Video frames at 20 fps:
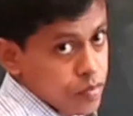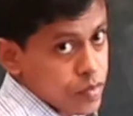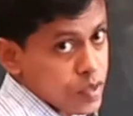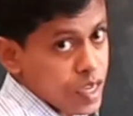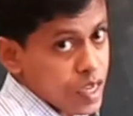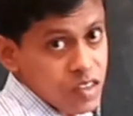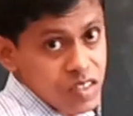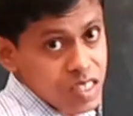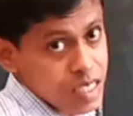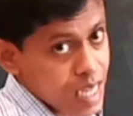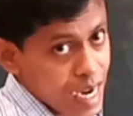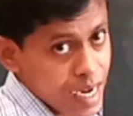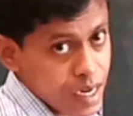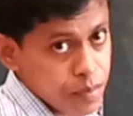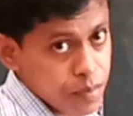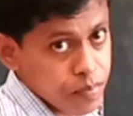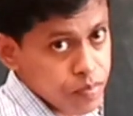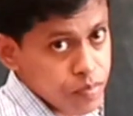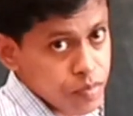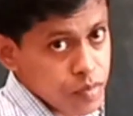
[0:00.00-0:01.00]
Can you see
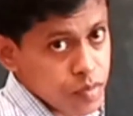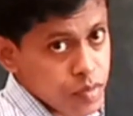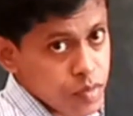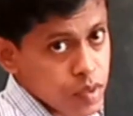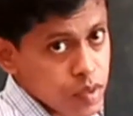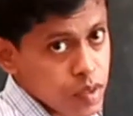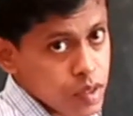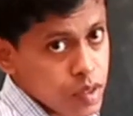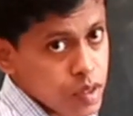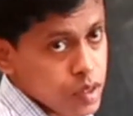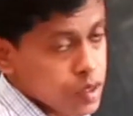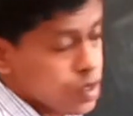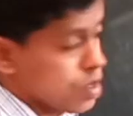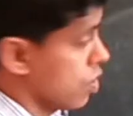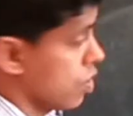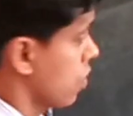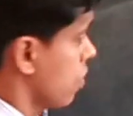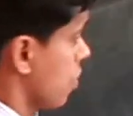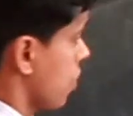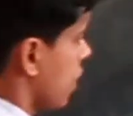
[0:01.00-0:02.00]
that?
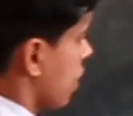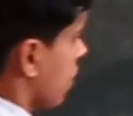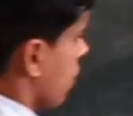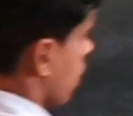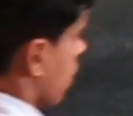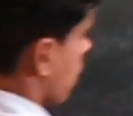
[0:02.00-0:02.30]
Okay.